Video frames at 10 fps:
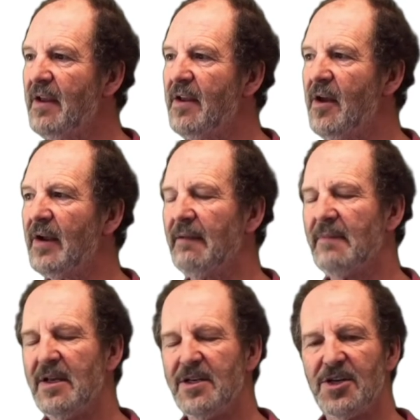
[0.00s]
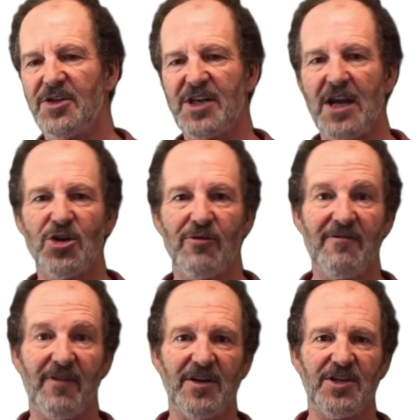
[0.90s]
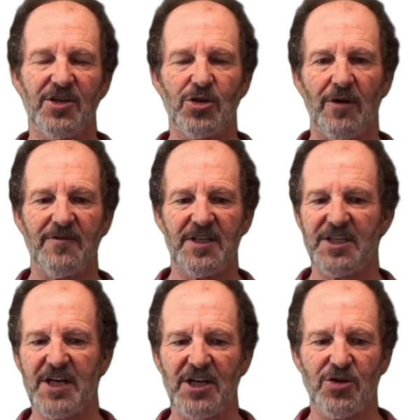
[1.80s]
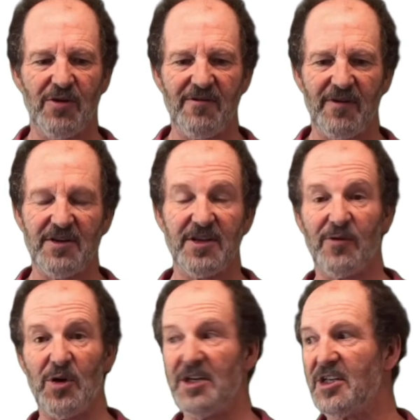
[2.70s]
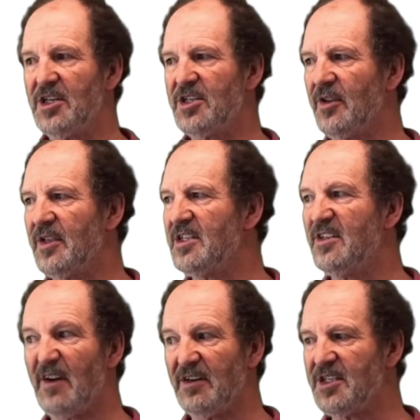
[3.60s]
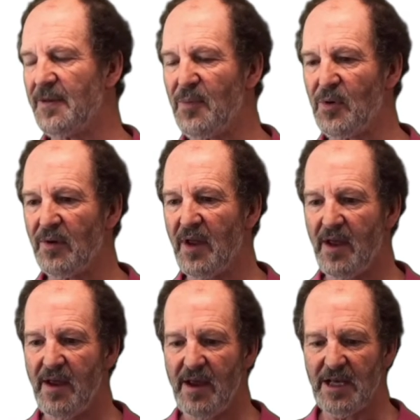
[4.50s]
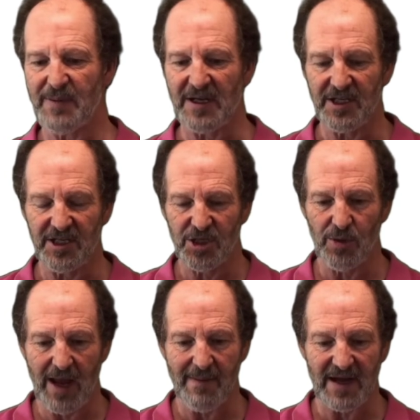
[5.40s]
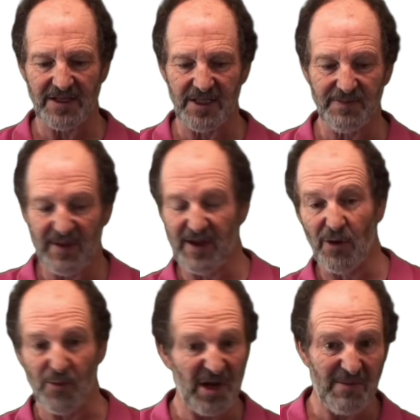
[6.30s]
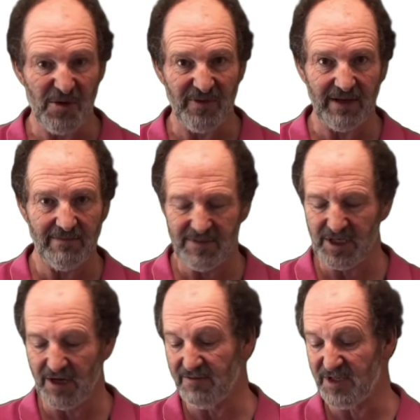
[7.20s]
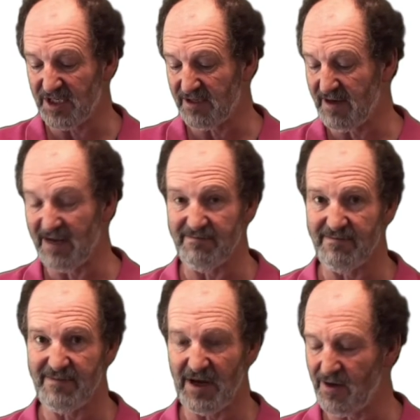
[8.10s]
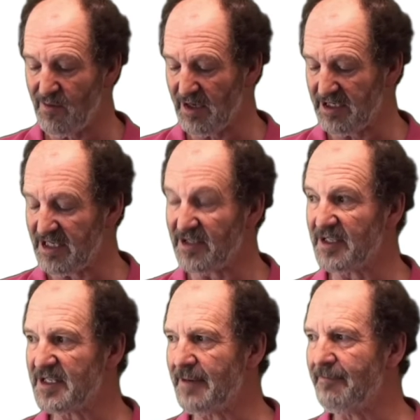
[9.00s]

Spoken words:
Okay, so stationary fronts and troughs. A stationary front, I've already touched on this, is very simple. It's basically two air masses, but they're not really moving. So it's just, what it says on the tin.